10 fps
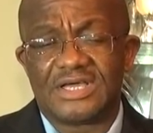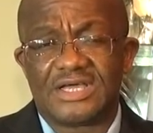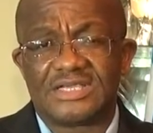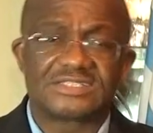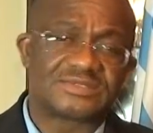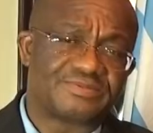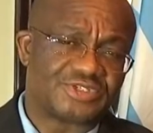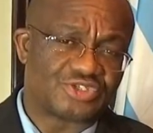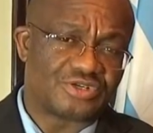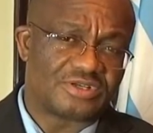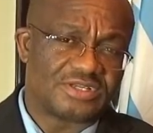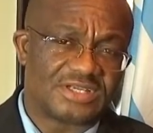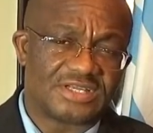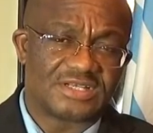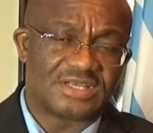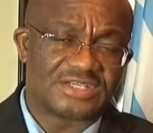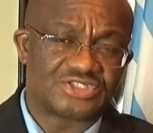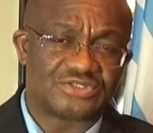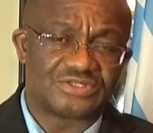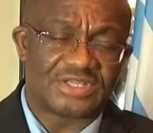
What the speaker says: especially the election